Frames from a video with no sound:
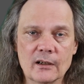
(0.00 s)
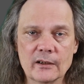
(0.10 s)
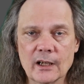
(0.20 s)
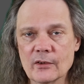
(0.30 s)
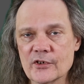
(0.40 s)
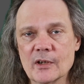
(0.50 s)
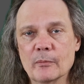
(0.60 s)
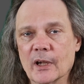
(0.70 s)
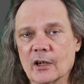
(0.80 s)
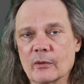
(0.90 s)
Now,
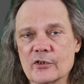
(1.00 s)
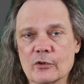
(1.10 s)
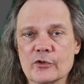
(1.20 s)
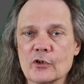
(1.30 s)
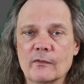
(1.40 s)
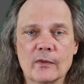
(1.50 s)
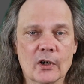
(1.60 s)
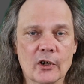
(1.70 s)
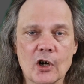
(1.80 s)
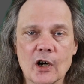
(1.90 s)
some batteries are so
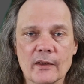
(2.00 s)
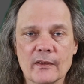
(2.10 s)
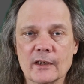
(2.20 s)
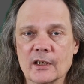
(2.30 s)
far gone that